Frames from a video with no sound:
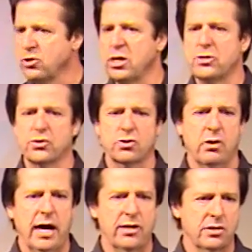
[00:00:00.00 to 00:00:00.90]
Jesus
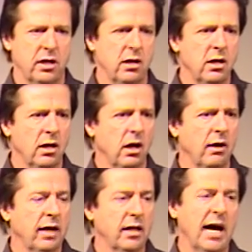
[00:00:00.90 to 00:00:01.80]
Christ. Uh, all
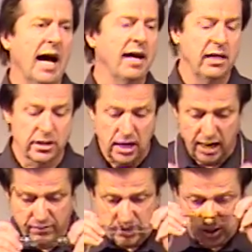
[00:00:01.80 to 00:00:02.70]
right, the idea is
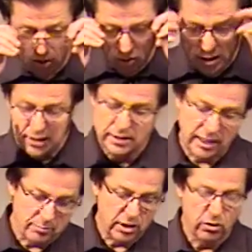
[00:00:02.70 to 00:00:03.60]
obviously unique to
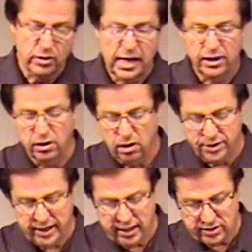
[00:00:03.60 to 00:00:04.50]
him. He created all
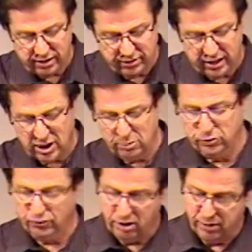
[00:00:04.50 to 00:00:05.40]
things and everything comes
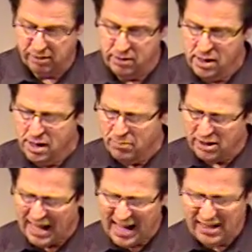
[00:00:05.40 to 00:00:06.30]
from him. But
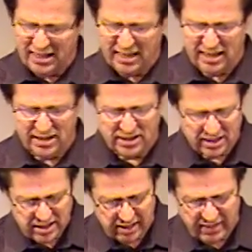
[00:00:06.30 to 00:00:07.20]
the idea is,
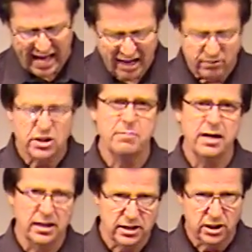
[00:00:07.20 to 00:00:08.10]
is that of
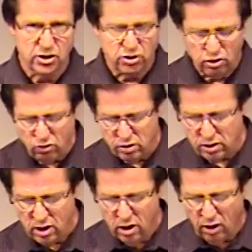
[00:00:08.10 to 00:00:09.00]
somebody that's a student
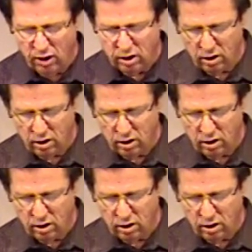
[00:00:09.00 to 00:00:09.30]
or a